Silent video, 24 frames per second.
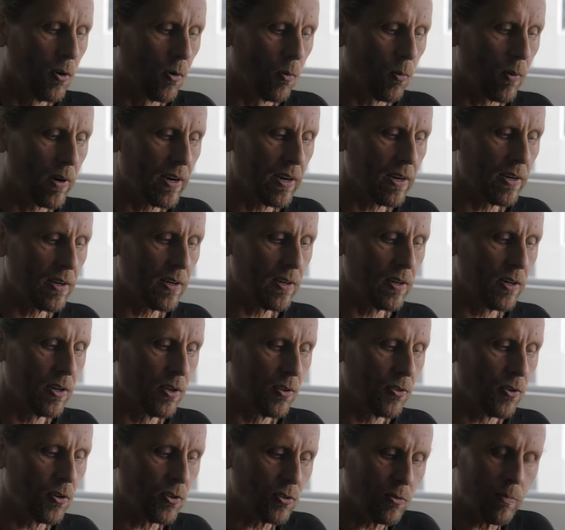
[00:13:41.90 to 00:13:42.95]
where
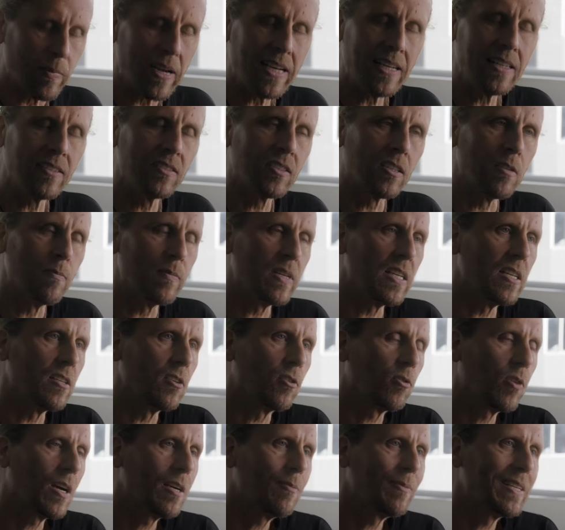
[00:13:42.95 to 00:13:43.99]
those meanings can be
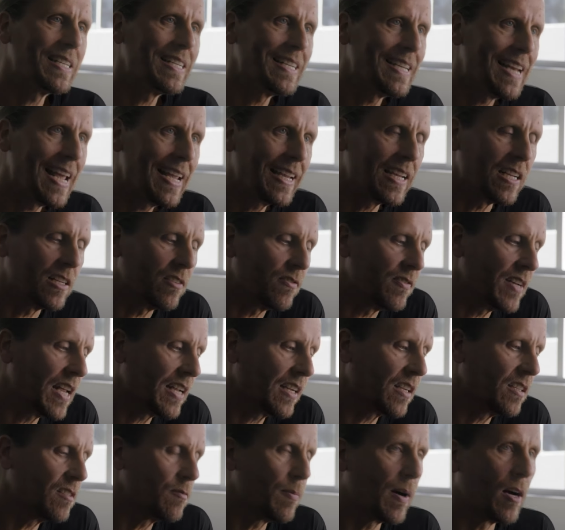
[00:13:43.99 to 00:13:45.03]
incredibly negative,
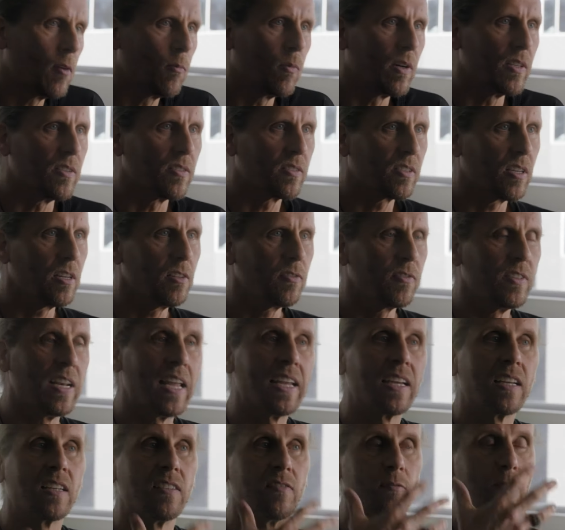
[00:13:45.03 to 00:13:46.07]
negative about oneself,
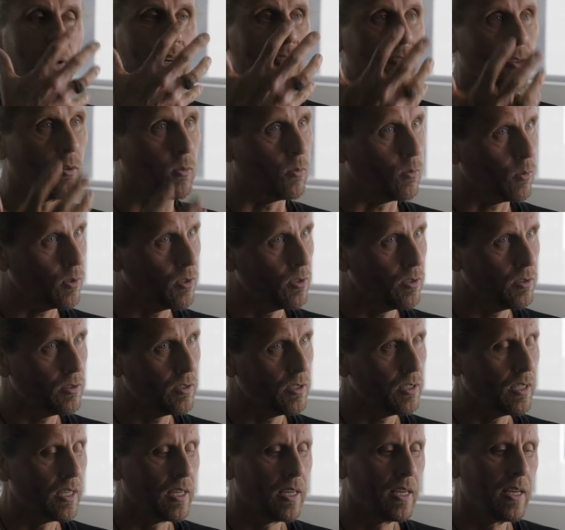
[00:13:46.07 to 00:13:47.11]
negative about the
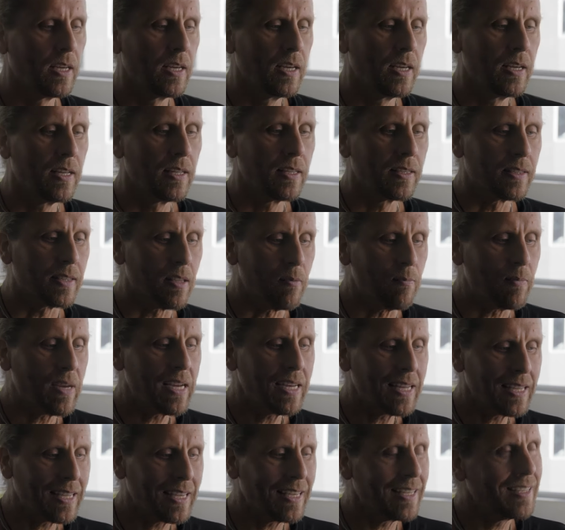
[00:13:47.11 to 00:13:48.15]
world. The
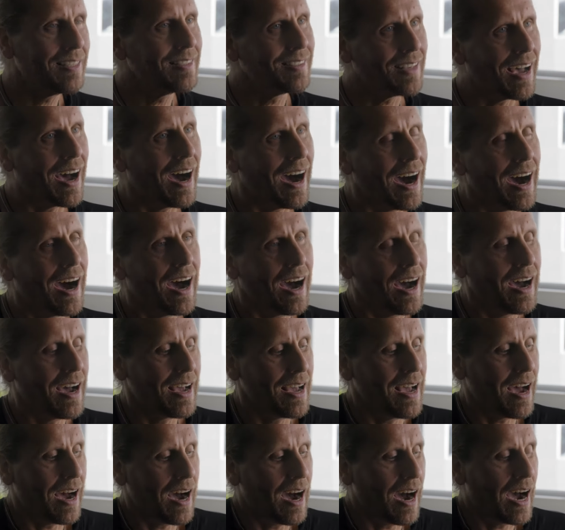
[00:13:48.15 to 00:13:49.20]
meaning is,
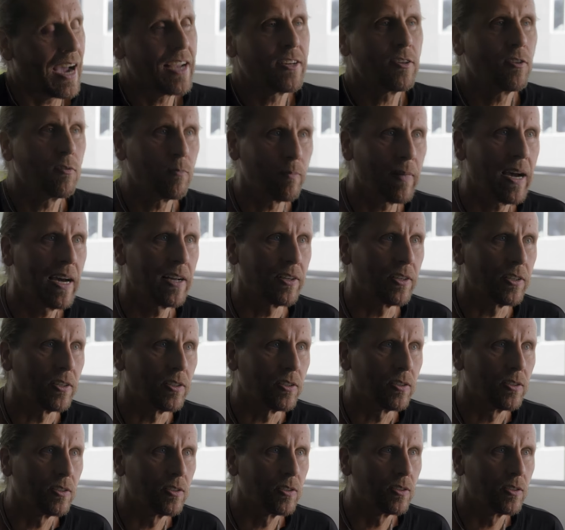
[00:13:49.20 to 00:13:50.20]
I don't matter.